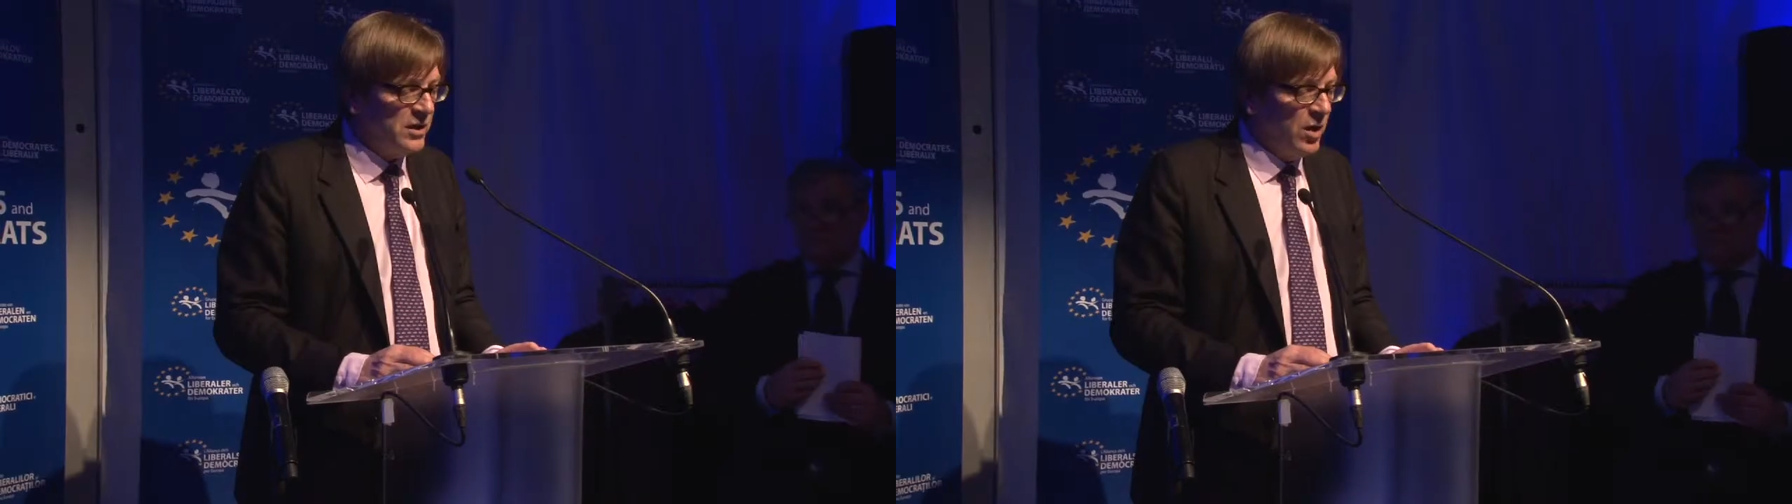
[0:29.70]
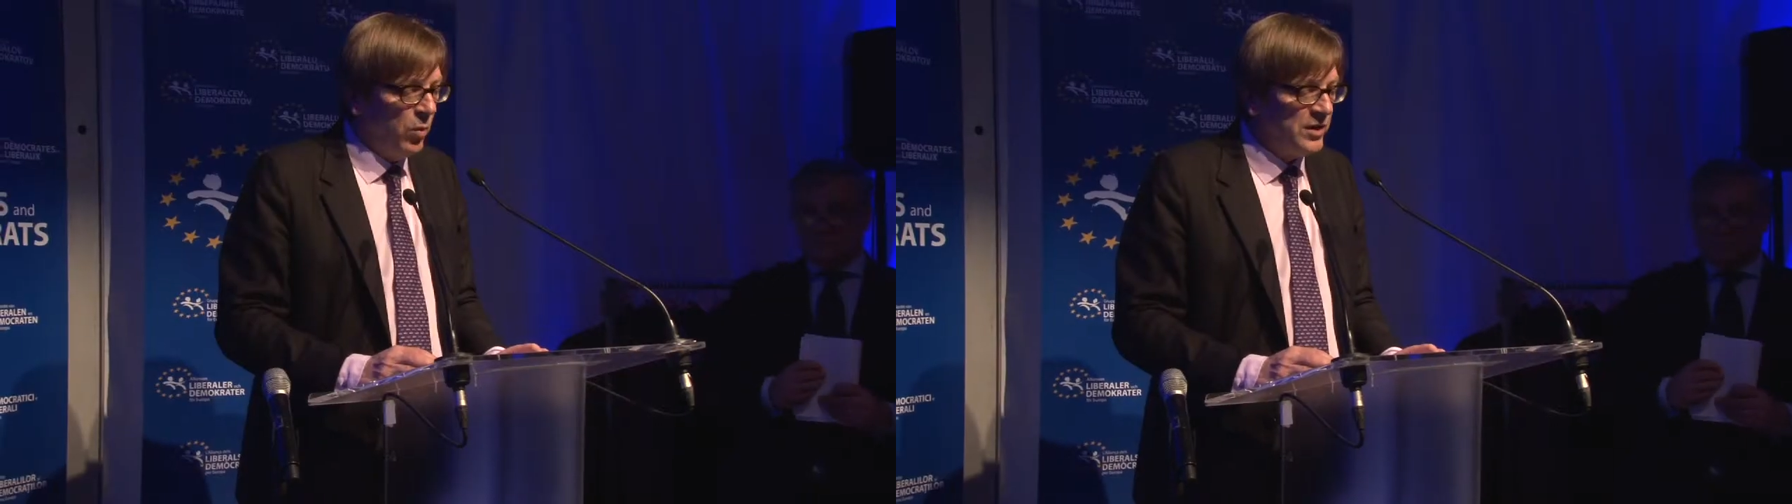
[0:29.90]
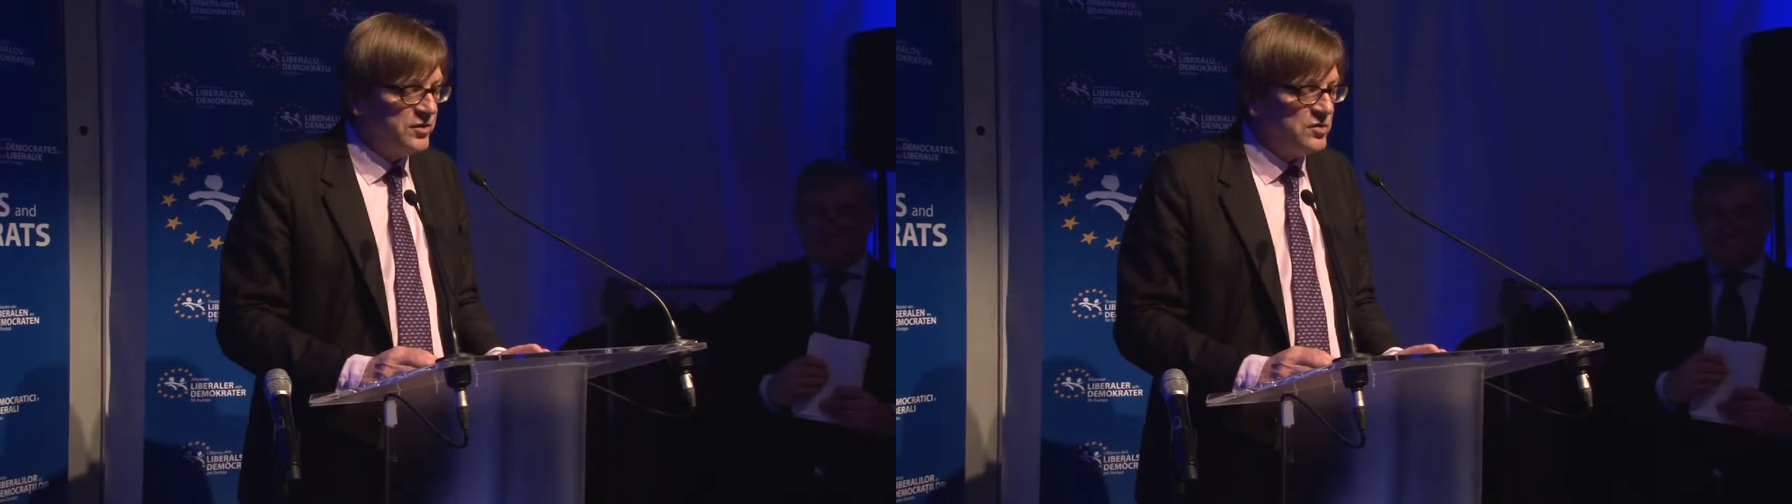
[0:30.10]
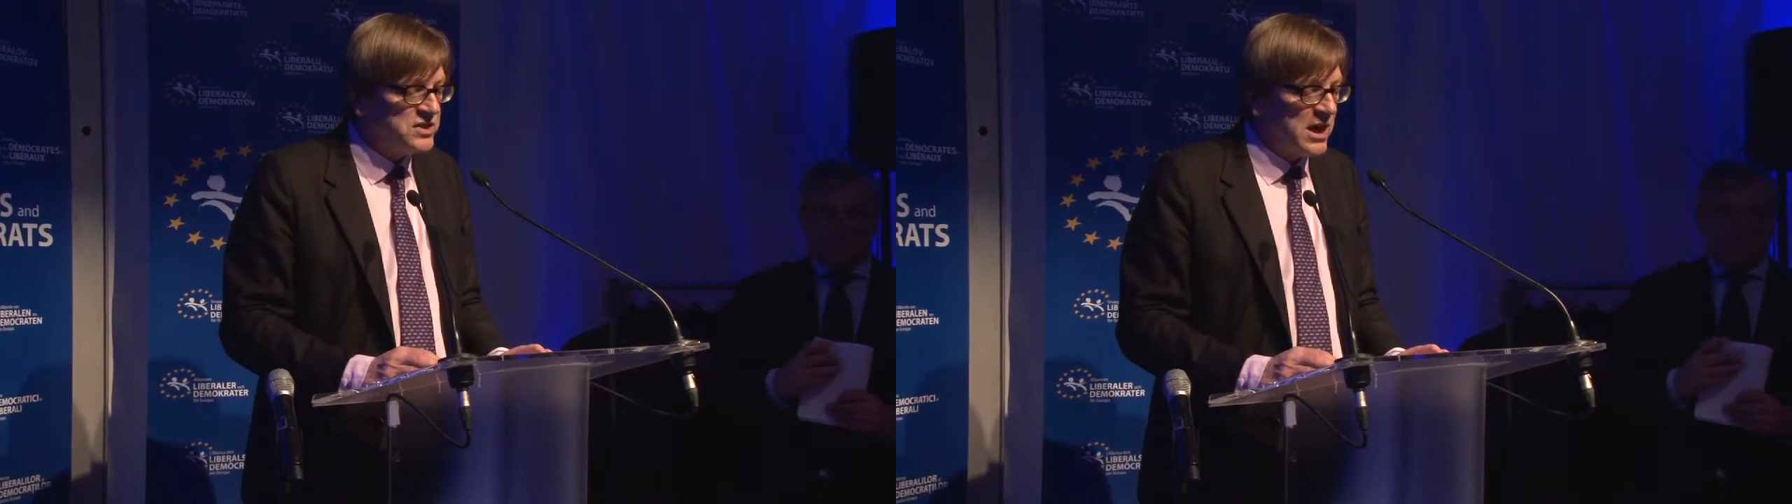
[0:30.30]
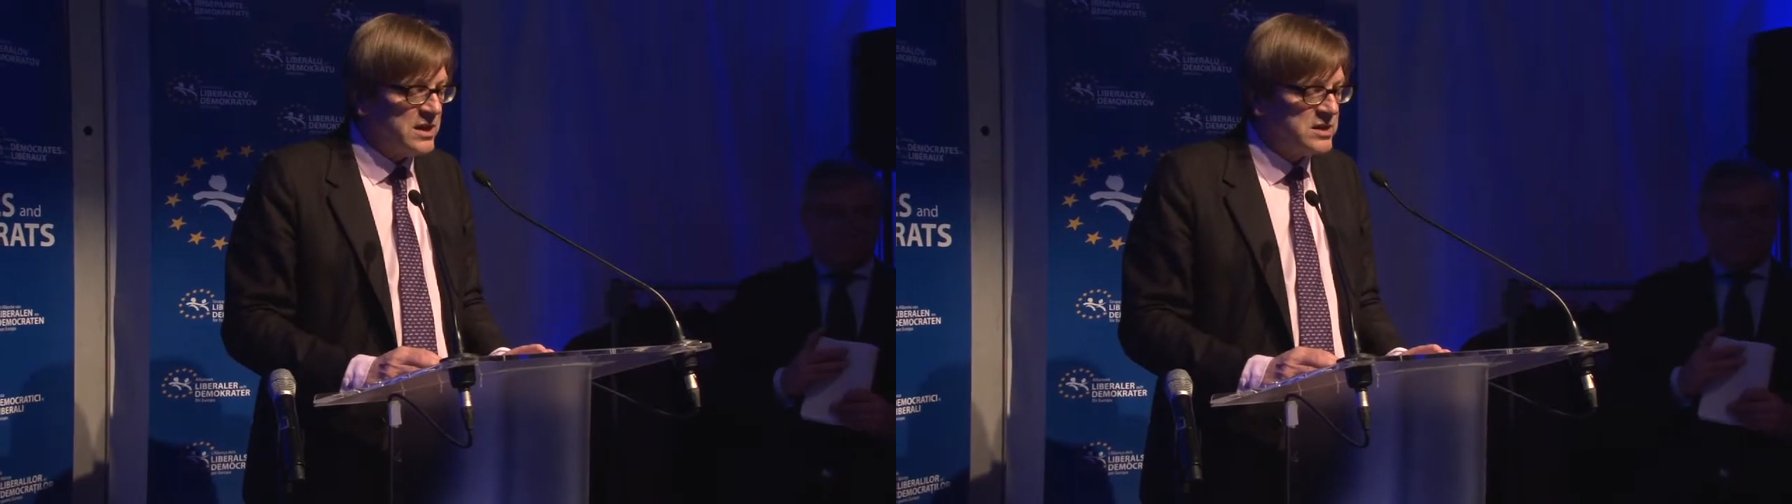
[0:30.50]
want to
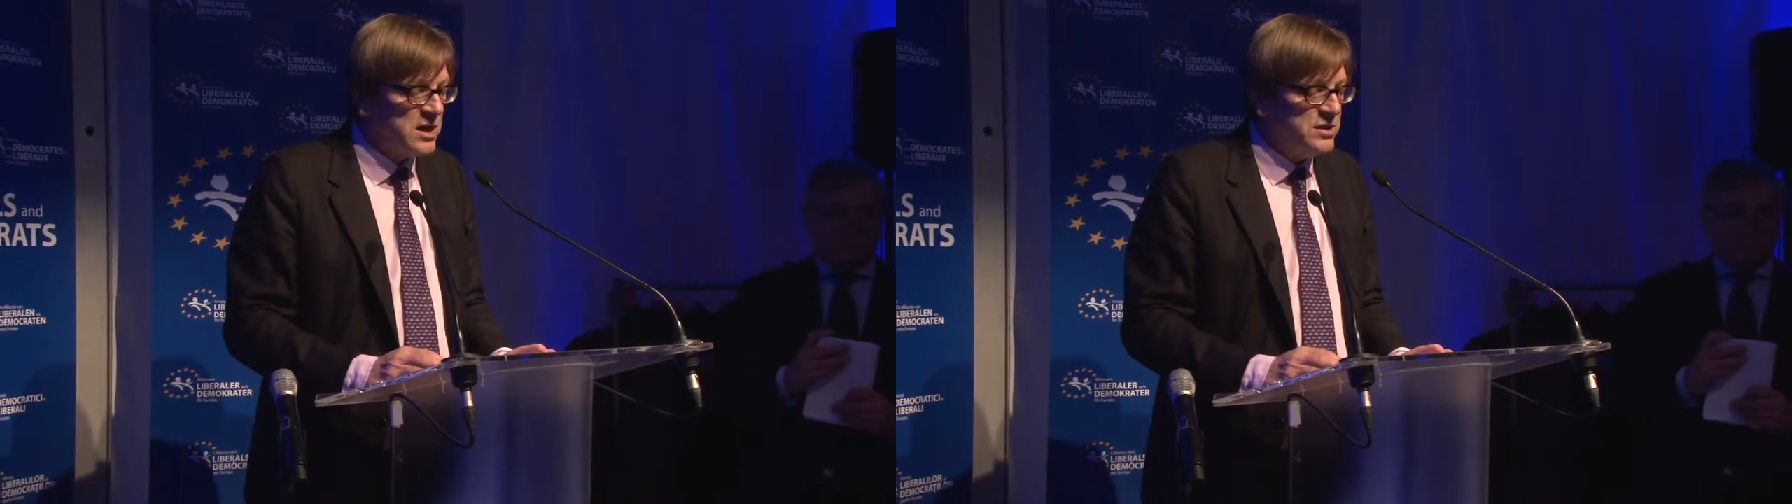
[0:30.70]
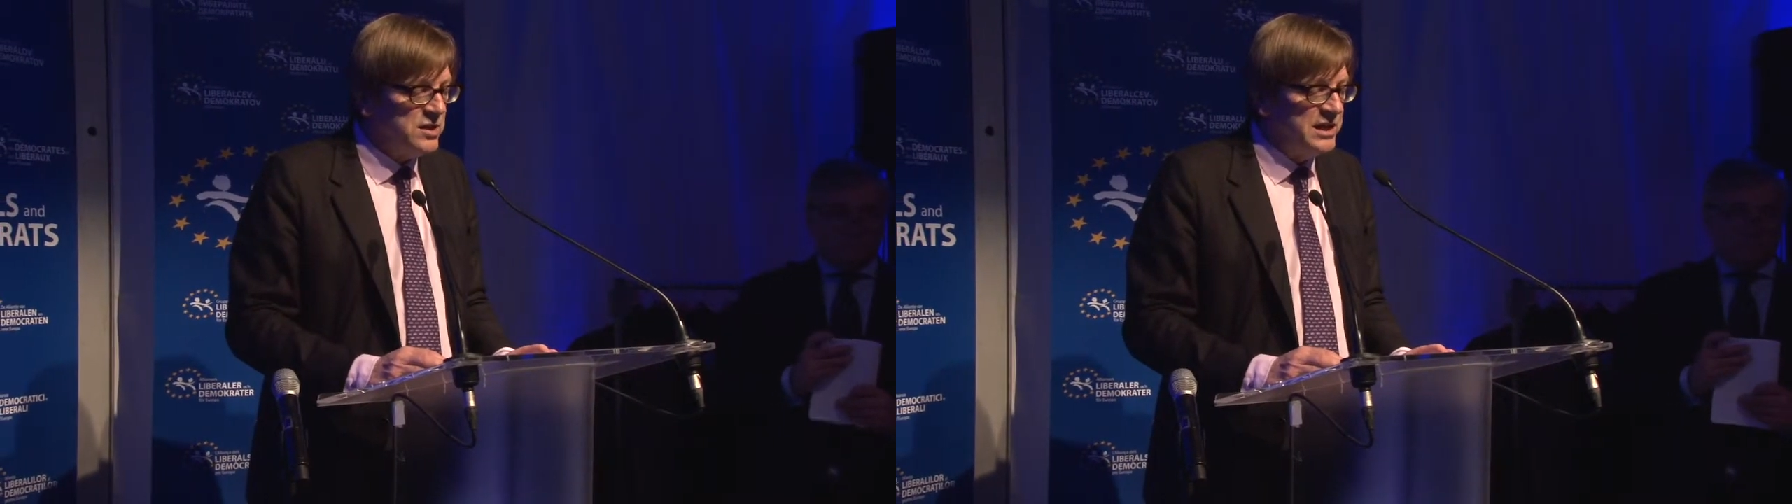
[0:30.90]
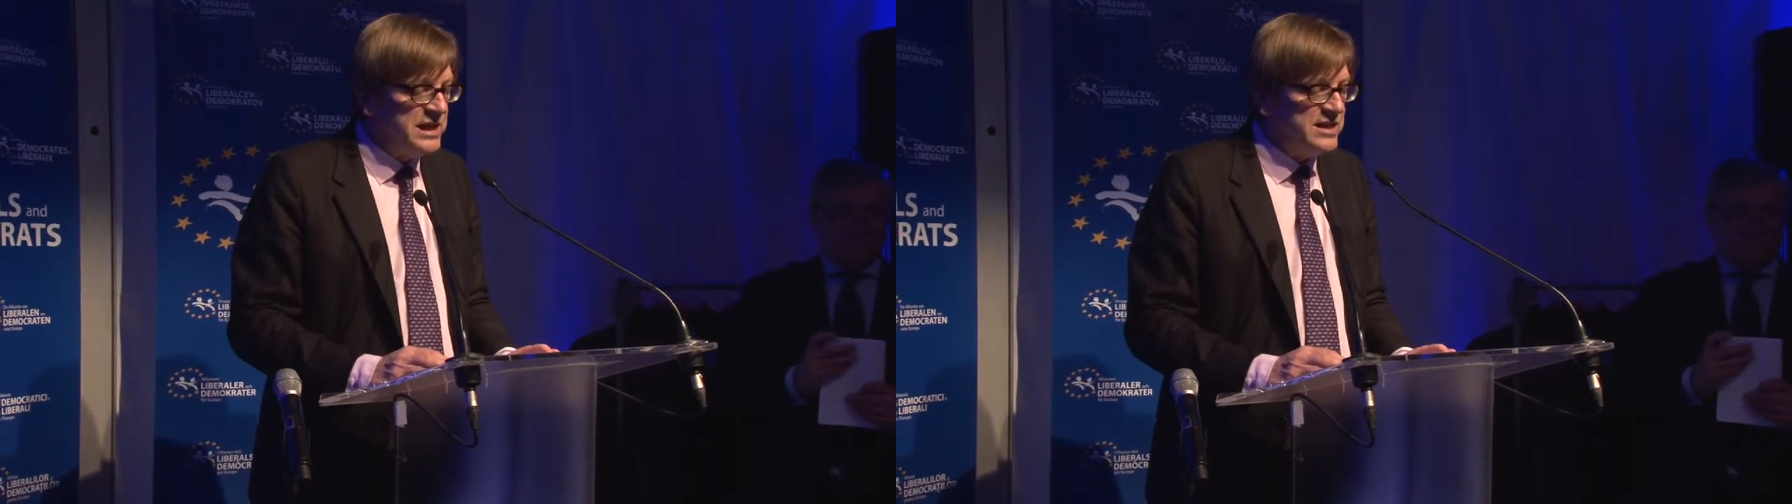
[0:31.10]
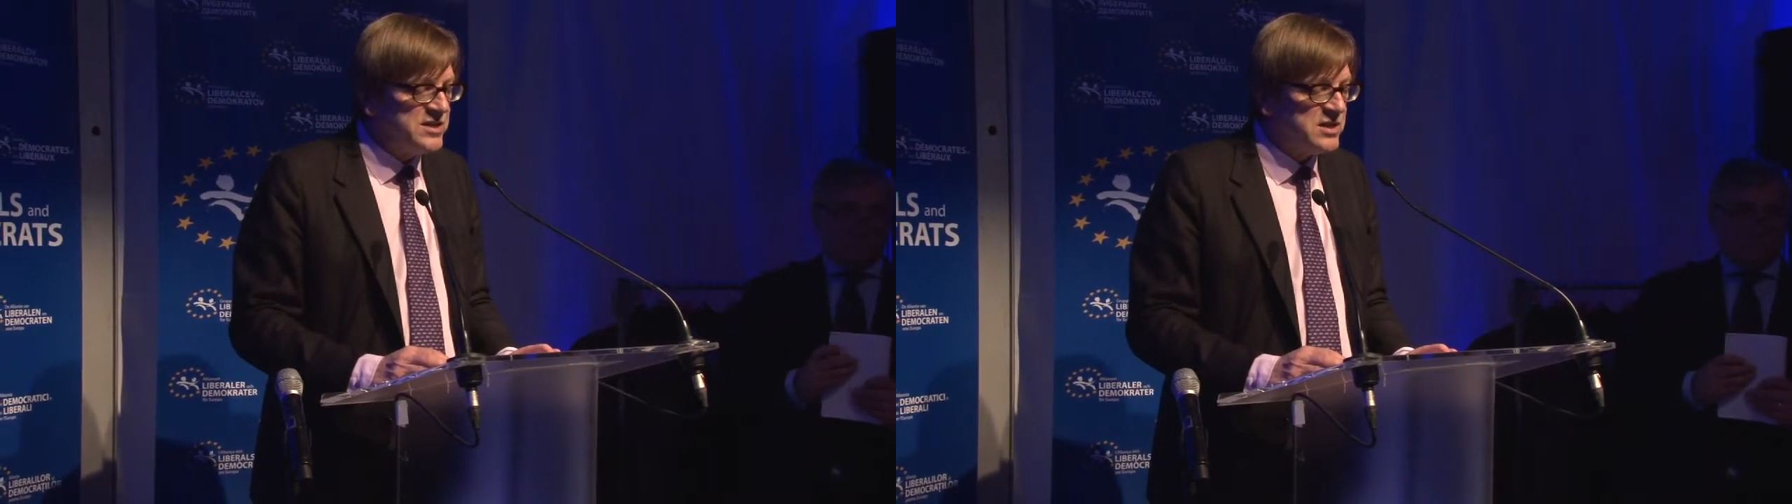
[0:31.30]
send the leaders